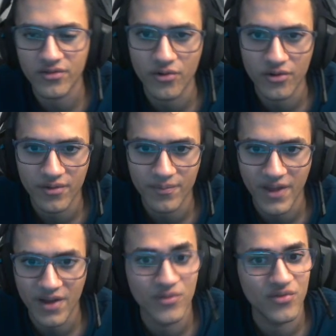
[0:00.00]
or
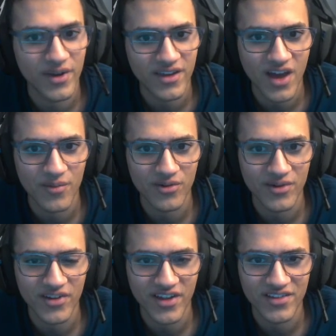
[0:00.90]
I can move my camera
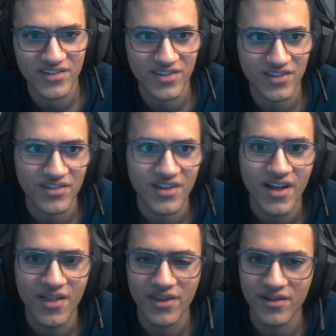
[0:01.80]
around. I can see the
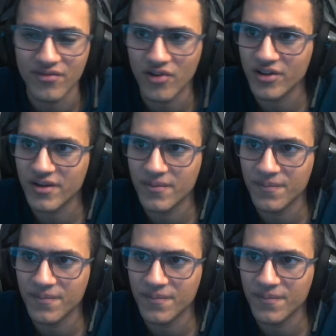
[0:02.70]
thing falling.